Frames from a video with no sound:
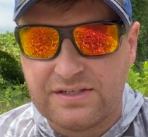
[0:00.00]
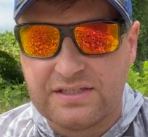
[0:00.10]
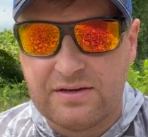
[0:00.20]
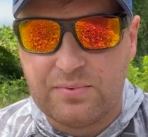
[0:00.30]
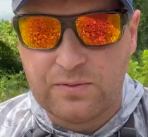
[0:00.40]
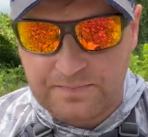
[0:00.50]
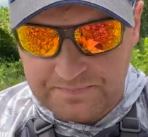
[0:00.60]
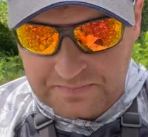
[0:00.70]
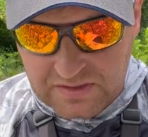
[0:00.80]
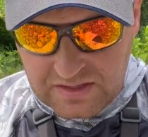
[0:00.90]
simple.
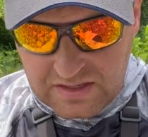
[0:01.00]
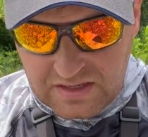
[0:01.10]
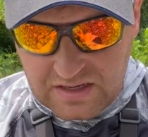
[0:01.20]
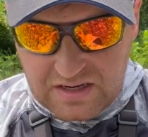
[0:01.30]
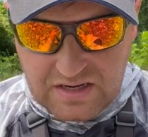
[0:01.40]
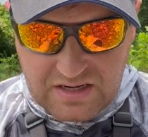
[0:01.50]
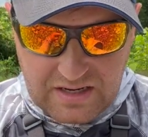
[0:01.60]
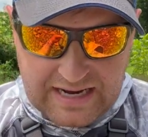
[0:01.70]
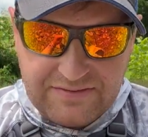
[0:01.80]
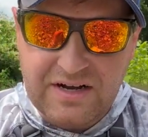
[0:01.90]

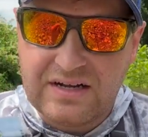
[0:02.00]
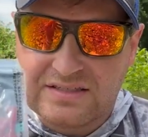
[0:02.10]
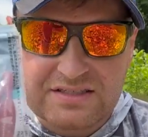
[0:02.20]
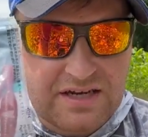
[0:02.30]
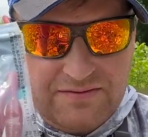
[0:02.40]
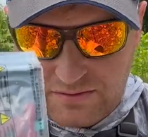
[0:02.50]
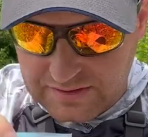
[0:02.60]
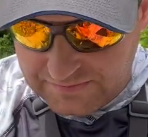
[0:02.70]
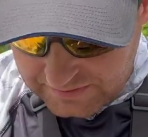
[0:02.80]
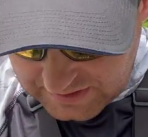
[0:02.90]
I've got several different